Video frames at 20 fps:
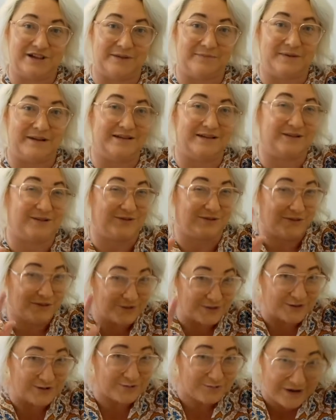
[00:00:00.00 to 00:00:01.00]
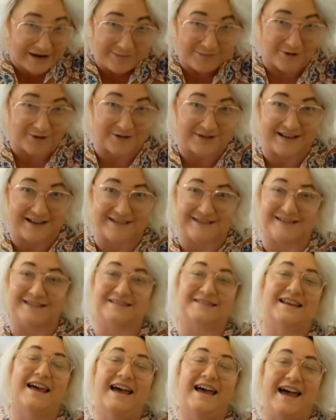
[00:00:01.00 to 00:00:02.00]
jump into those three
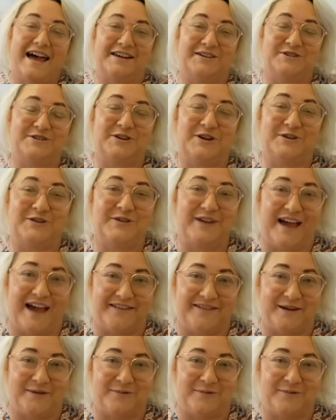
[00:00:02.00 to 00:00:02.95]
processes and I'll show you how they